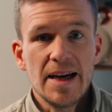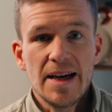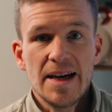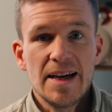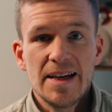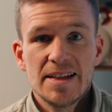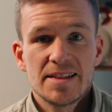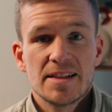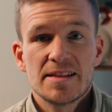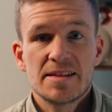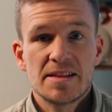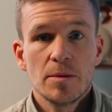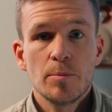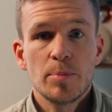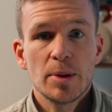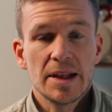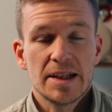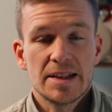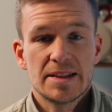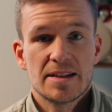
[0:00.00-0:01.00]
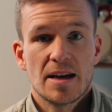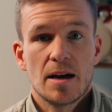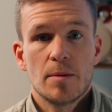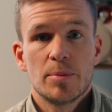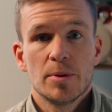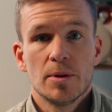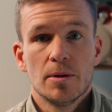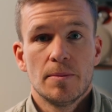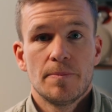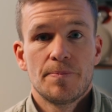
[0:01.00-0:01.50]
As a simple
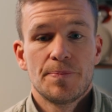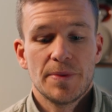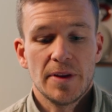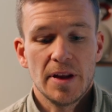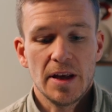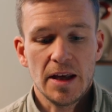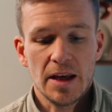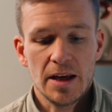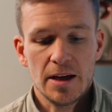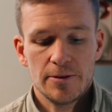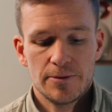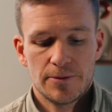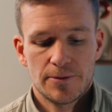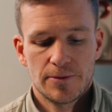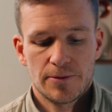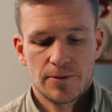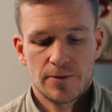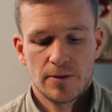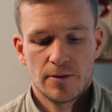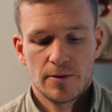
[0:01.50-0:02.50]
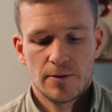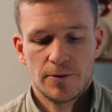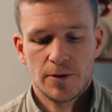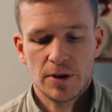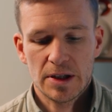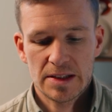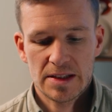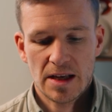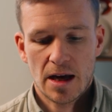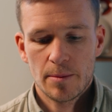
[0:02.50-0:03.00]
example, if,
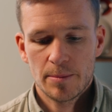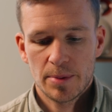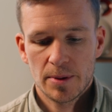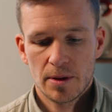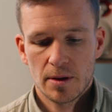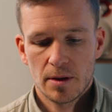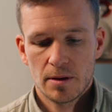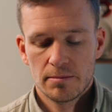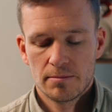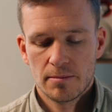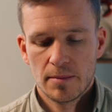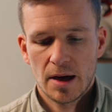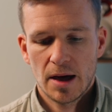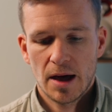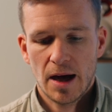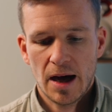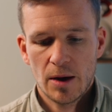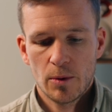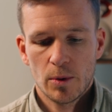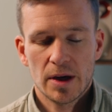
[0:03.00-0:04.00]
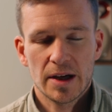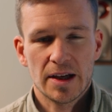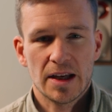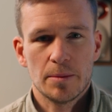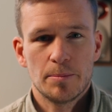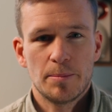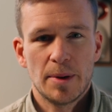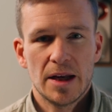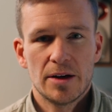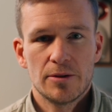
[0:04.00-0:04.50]
for example, I want to
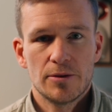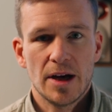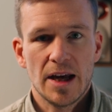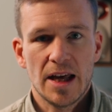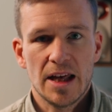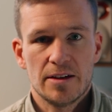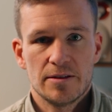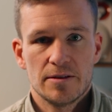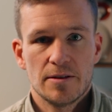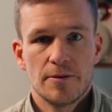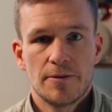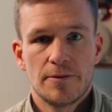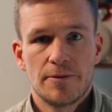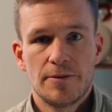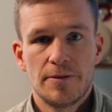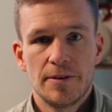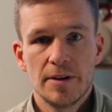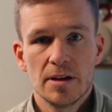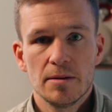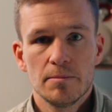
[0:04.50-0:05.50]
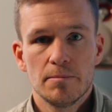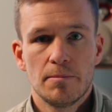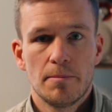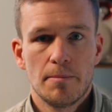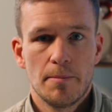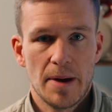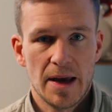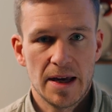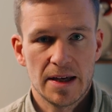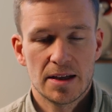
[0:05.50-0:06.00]
get better at
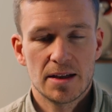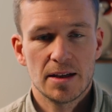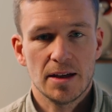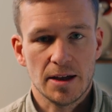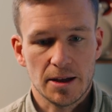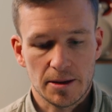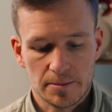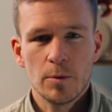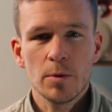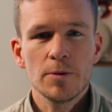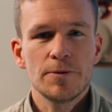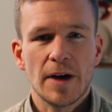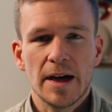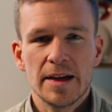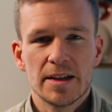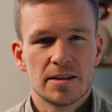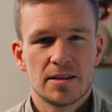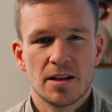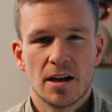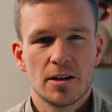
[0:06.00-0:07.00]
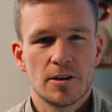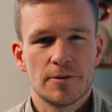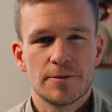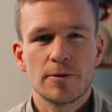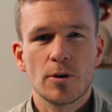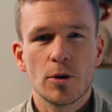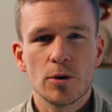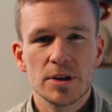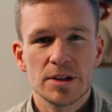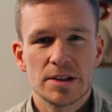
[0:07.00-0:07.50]
filmmaking, I will find a ton of
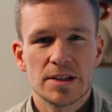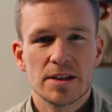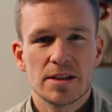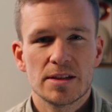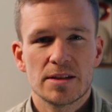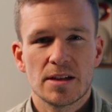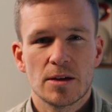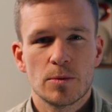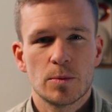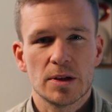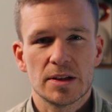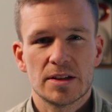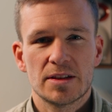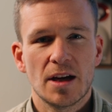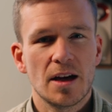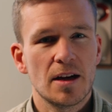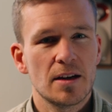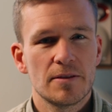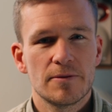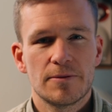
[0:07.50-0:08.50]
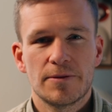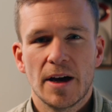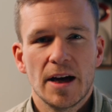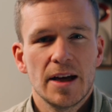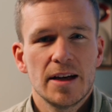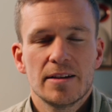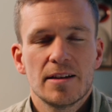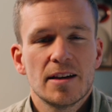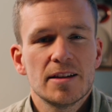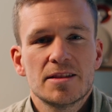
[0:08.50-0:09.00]
courses, I will
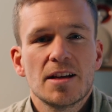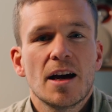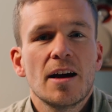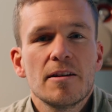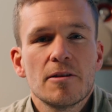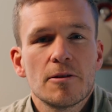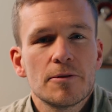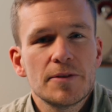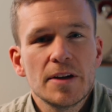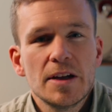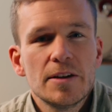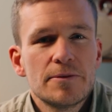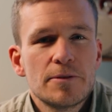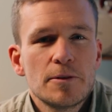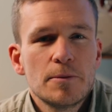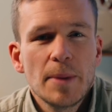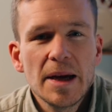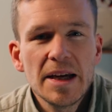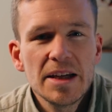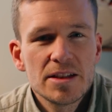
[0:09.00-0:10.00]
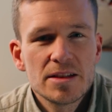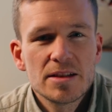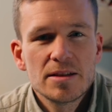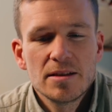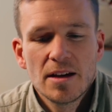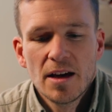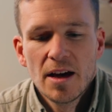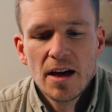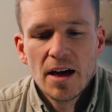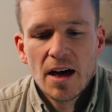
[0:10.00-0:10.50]
find a ton of
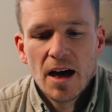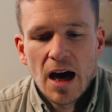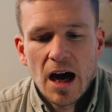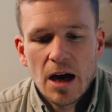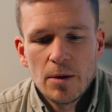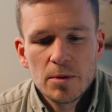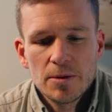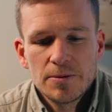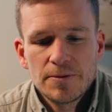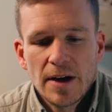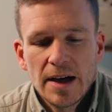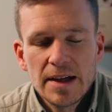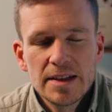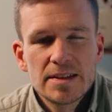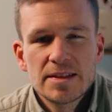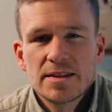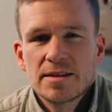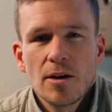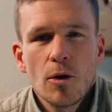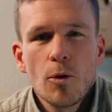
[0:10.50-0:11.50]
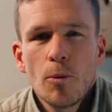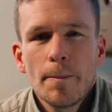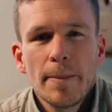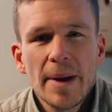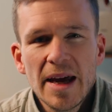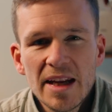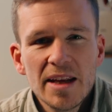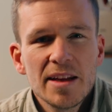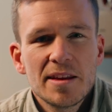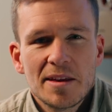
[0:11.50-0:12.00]
information, I will find so
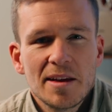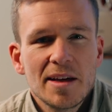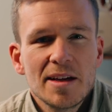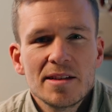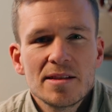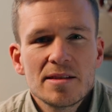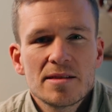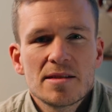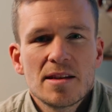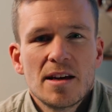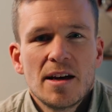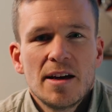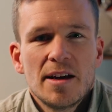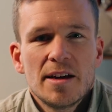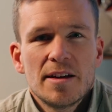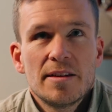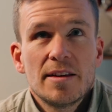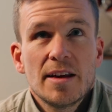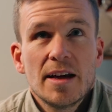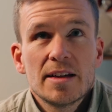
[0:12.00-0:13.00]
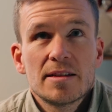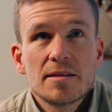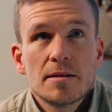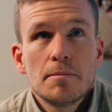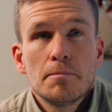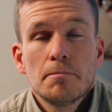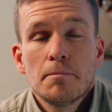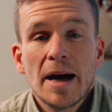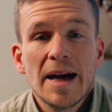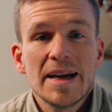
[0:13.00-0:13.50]
many things that
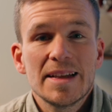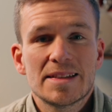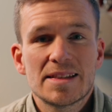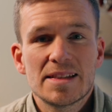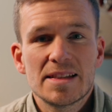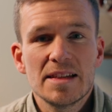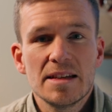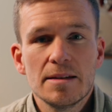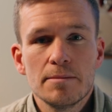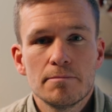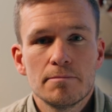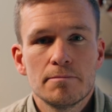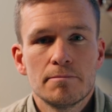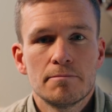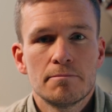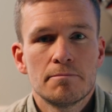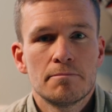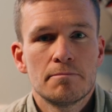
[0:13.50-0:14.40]
might seem